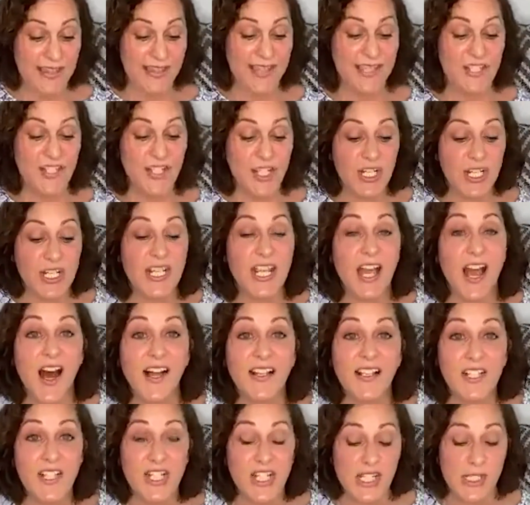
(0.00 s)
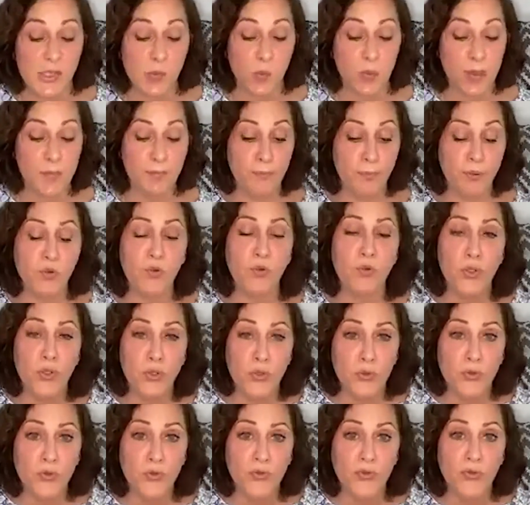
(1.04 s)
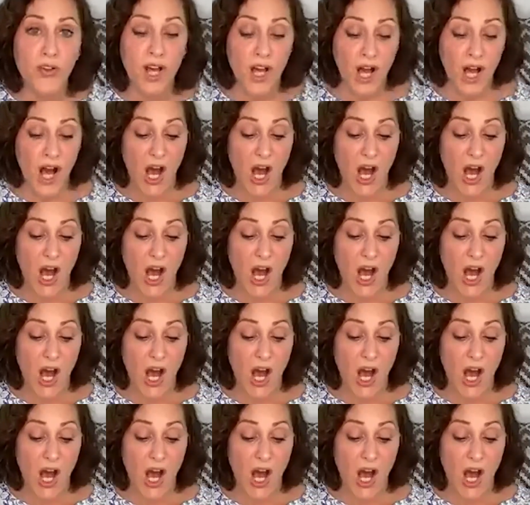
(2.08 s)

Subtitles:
the genealogies were proof